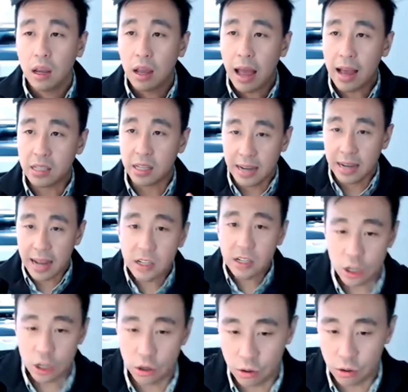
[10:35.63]
has led
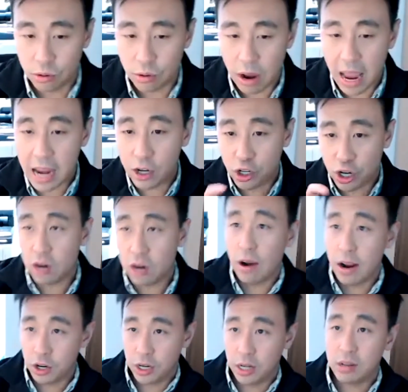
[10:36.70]
to a
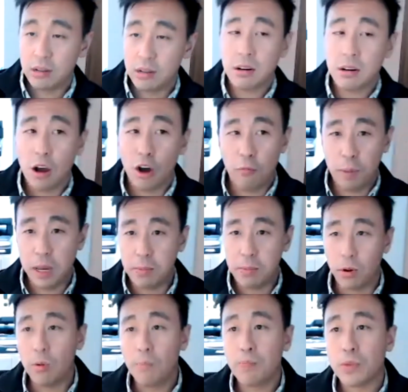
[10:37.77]
generation of
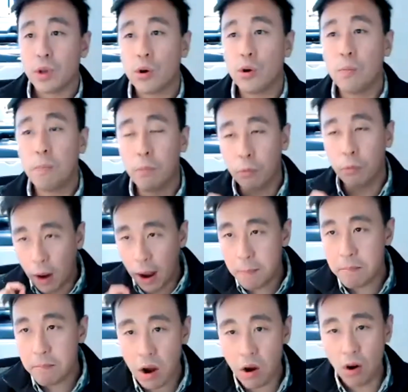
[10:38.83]
people who
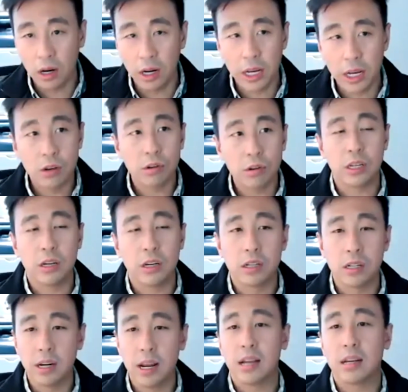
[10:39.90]
primarily use the
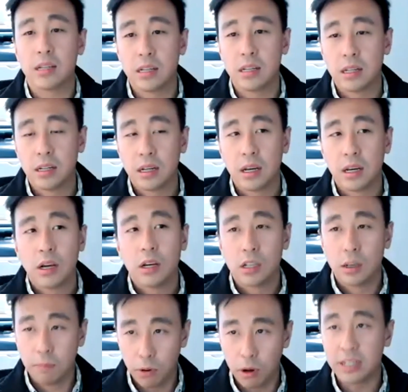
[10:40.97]
internet
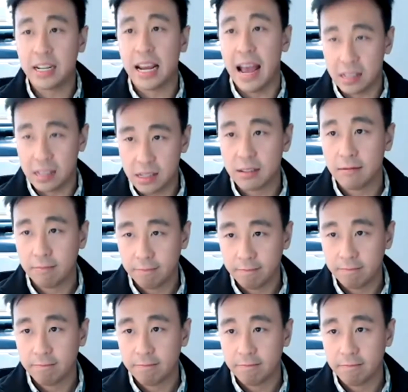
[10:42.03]
to broadcast.
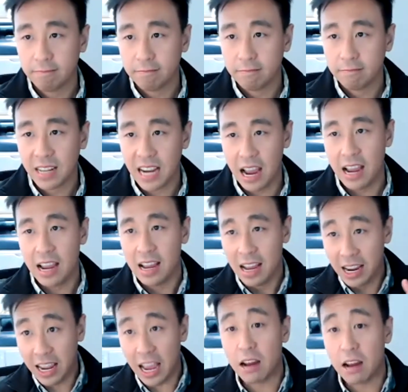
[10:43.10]
Okay,
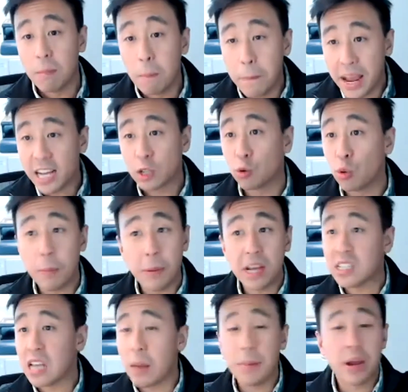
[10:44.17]
again, big sweeping
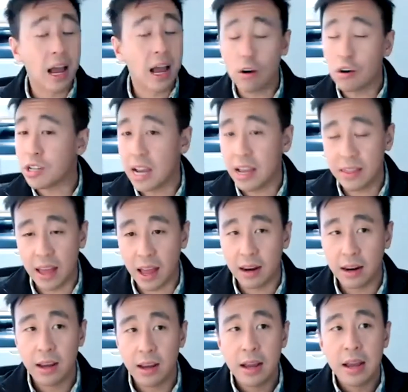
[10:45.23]
statement, I understand that.
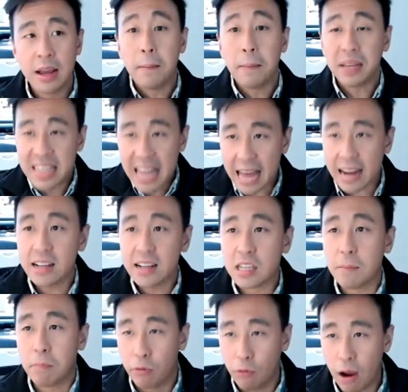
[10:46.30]
But that is
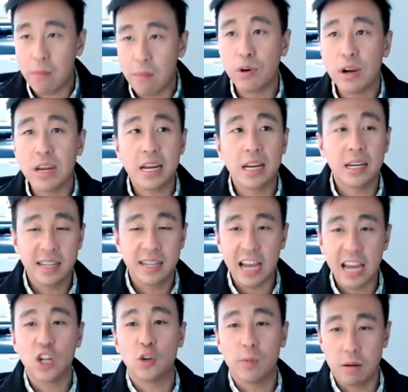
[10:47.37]
the primary
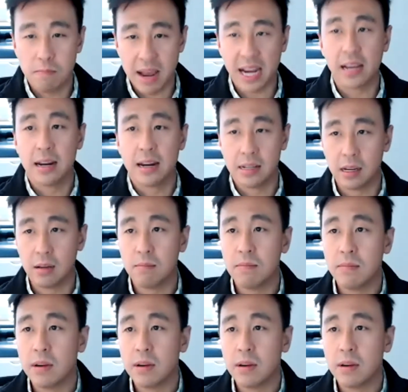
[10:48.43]
engagement mechanism